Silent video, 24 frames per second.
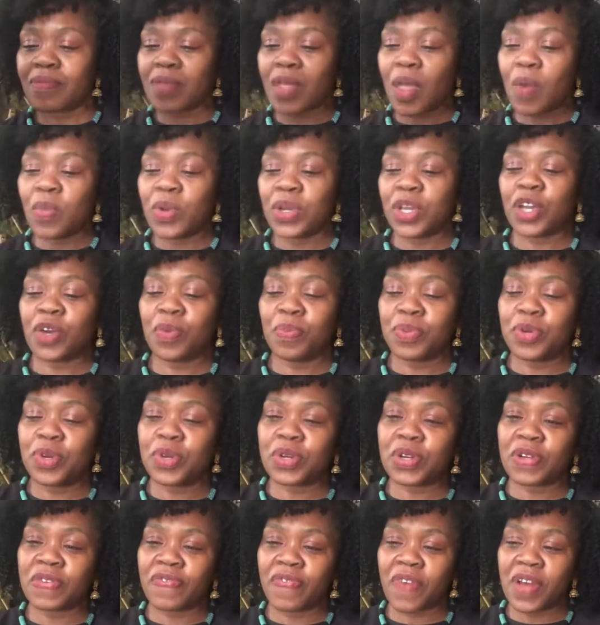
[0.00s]
with a
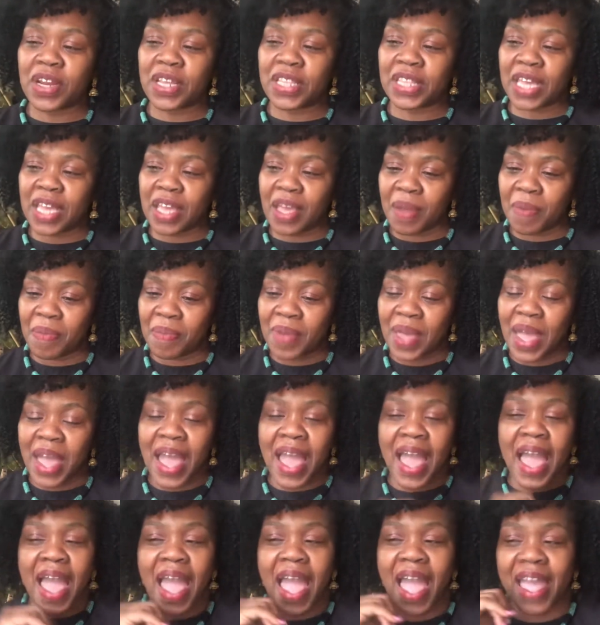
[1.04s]
computer in front of them,
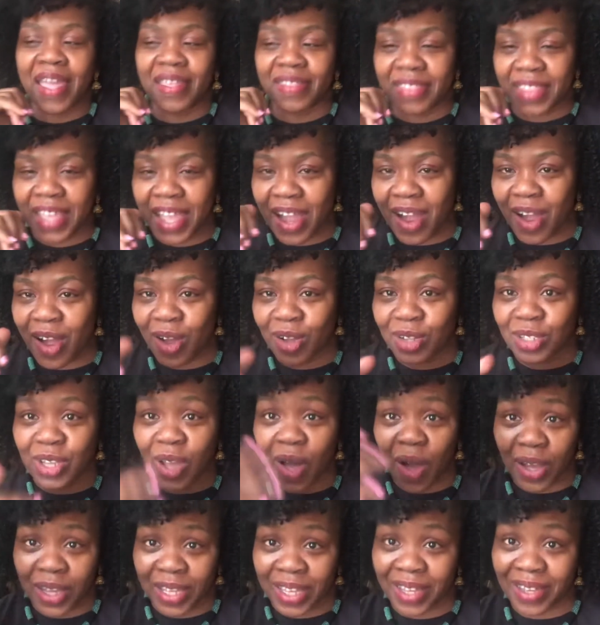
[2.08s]
and they're
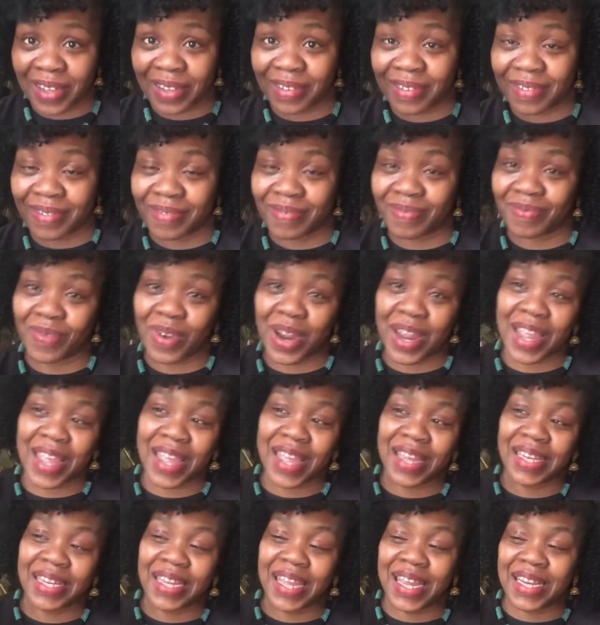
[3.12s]
talking, right?
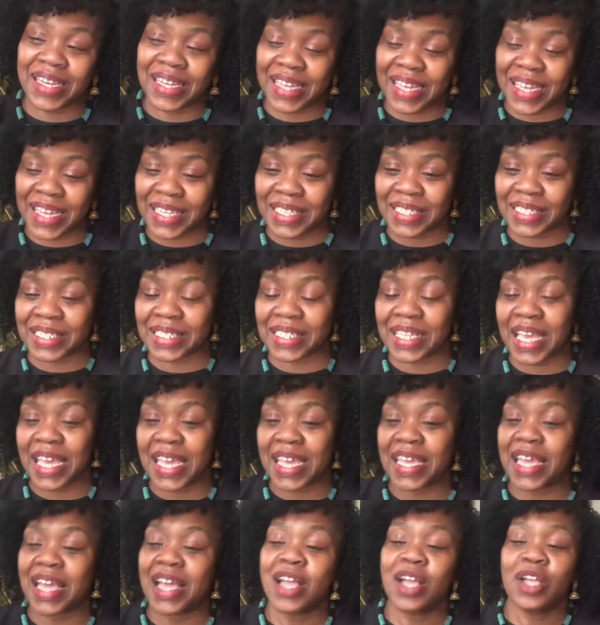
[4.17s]
And the idea is
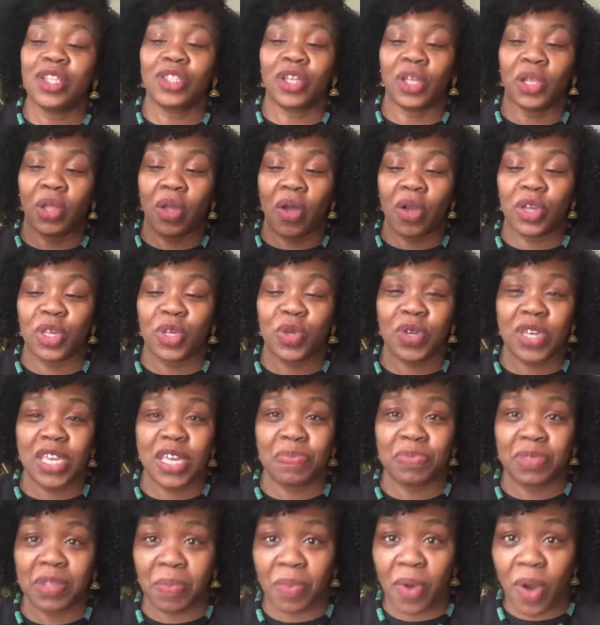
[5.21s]
like, the longer you
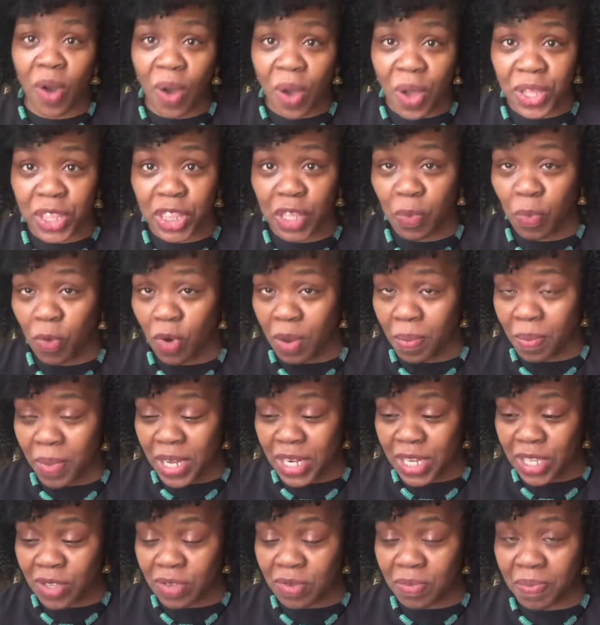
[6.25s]
keep them on, the more
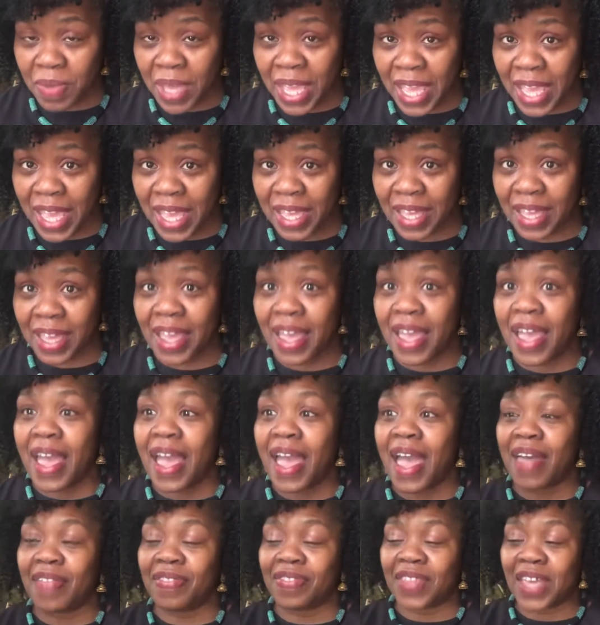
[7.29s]
money you make.
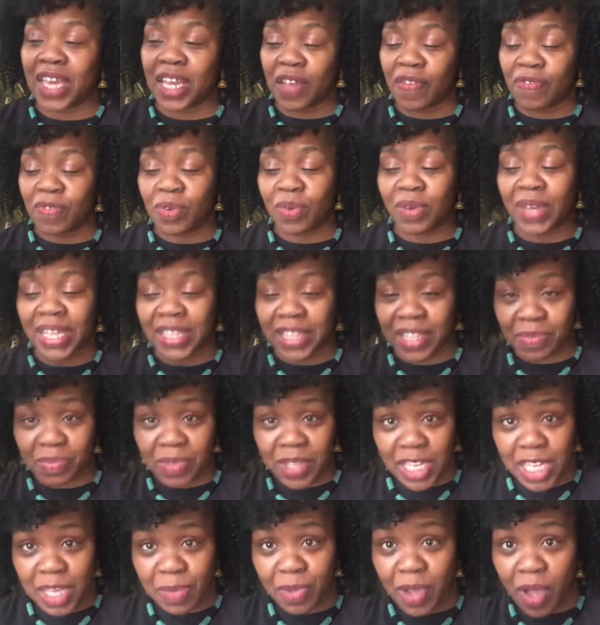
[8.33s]
And then if you get them to
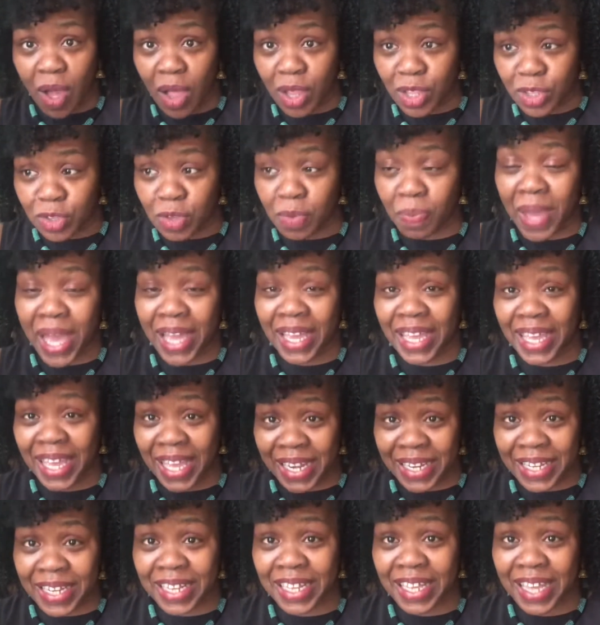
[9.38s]
keep calling you back again
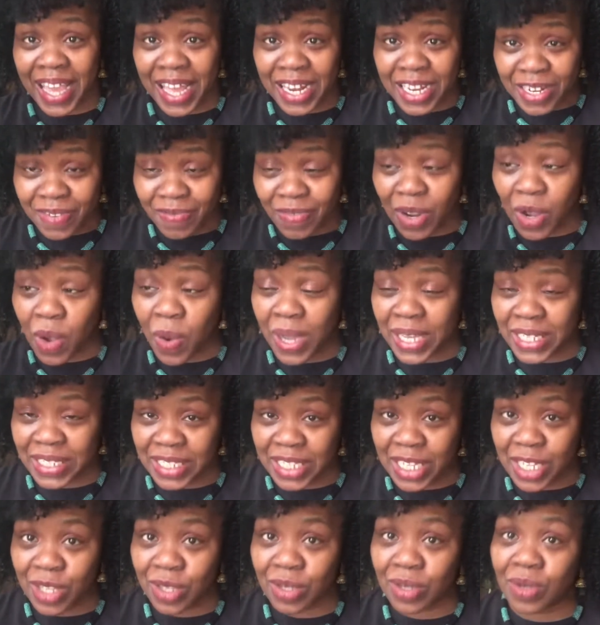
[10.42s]
and again and
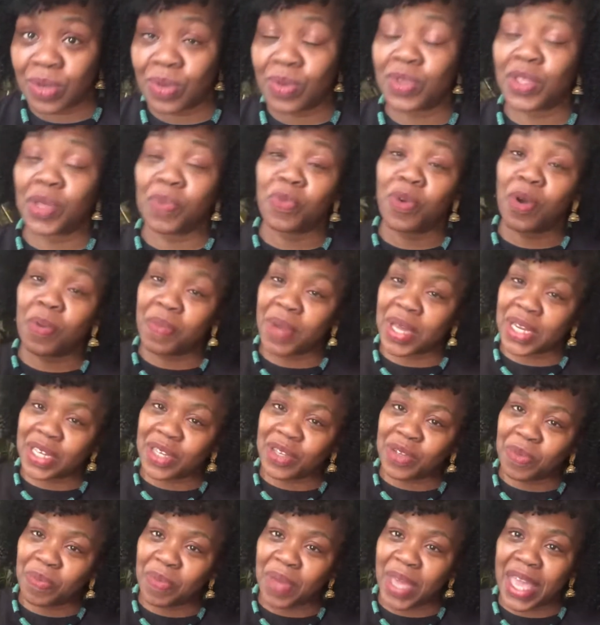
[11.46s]
requesting you, the more money
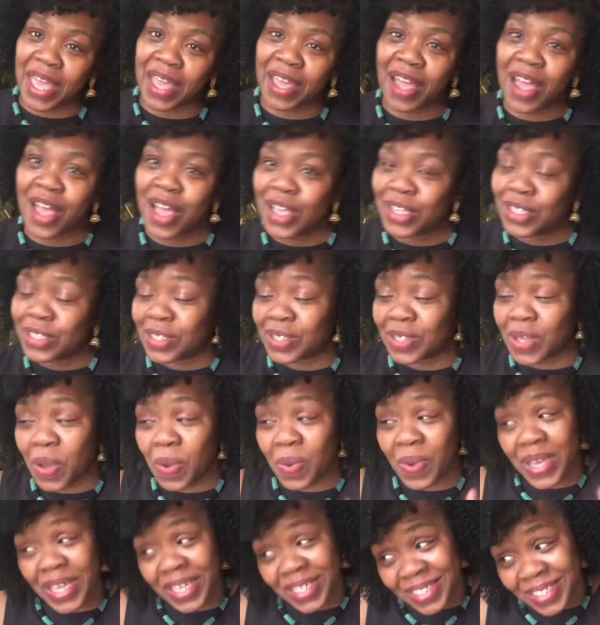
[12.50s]
you make.
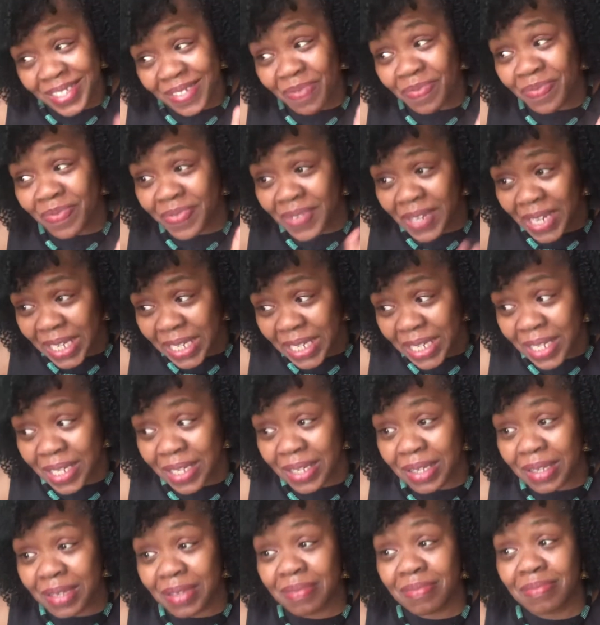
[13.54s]
So it's a
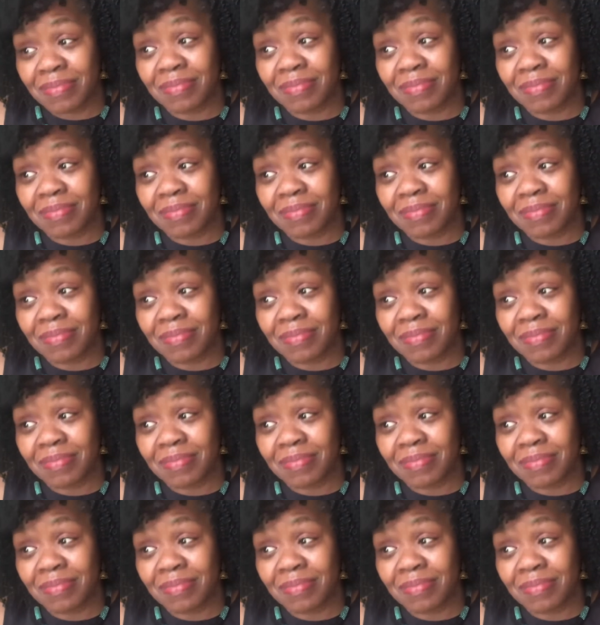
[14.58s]
really